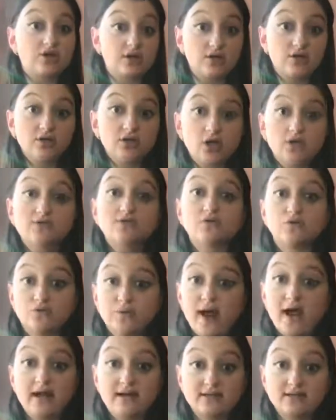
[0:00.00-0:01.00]
looks
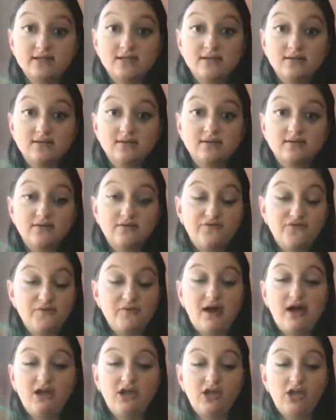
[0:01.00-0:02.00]
correct from
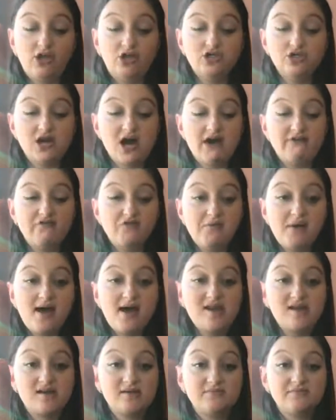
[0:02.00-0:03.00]
how you learned your
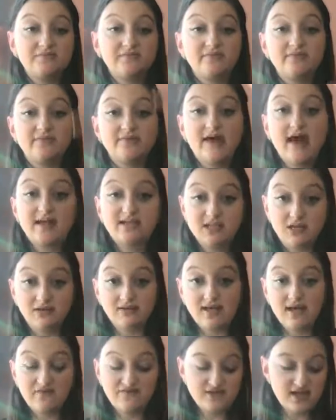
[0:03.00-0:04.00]
alphabet, that's your
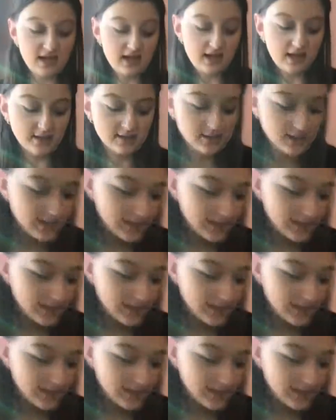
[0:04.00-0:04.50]
left hand.